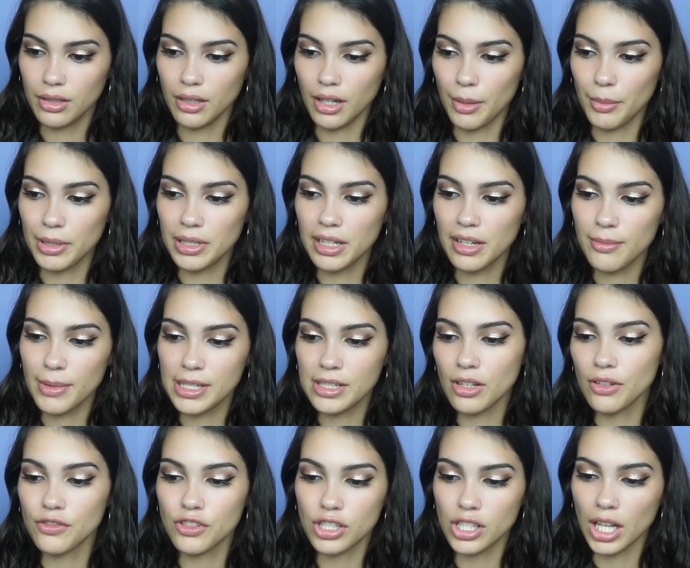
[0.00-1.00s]
I'm going to give
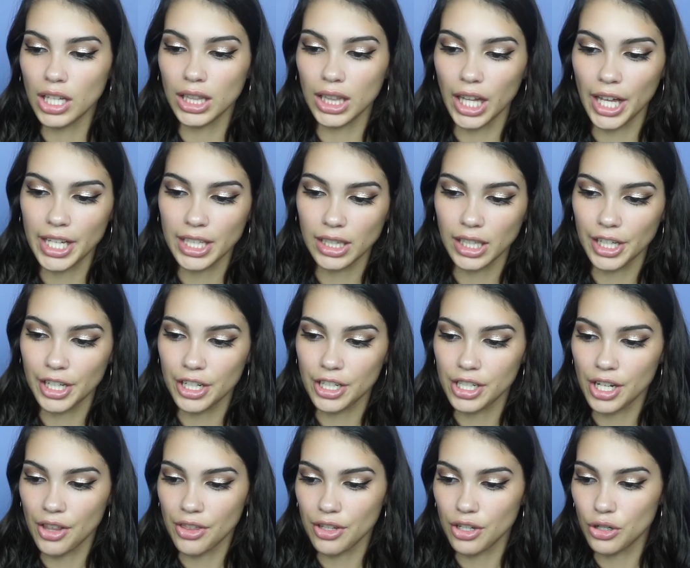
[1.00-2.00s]
myself just a light layer,
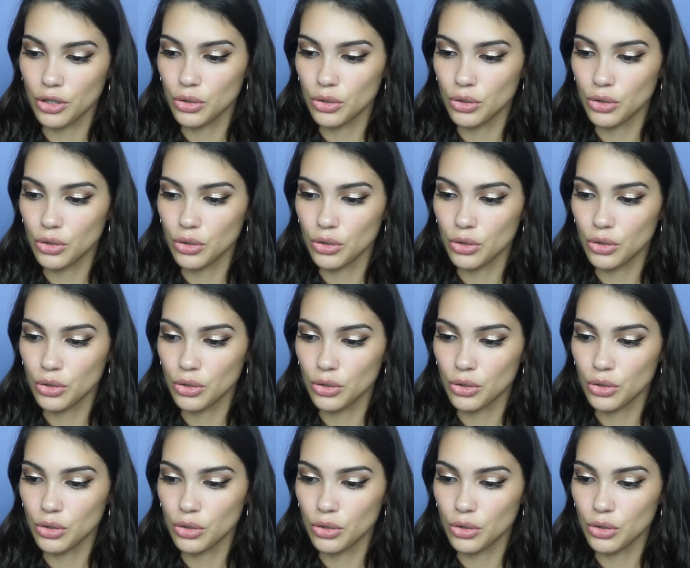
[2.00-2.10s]
nothing